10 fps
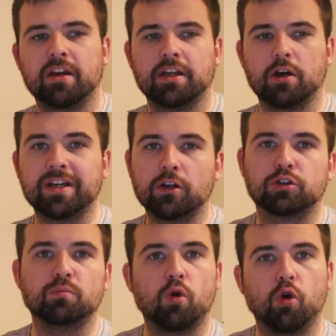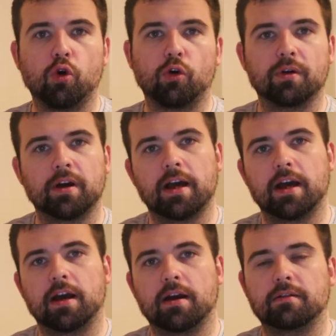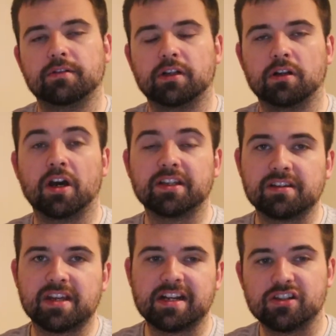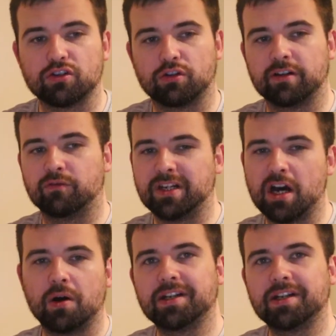You know, he looked more like the Danny Sutcliffe we know.